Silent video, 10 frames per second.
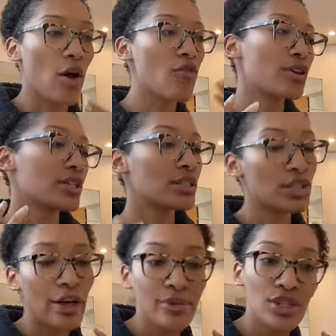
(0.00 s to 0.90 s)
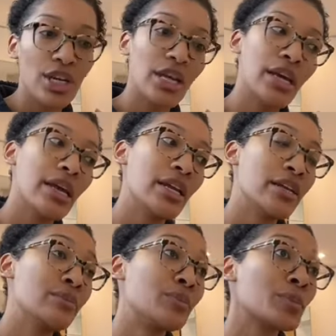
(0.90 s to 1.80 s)
overconsumption
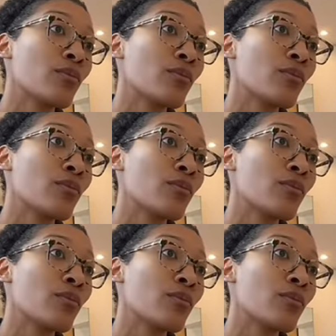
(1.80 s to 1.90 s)
and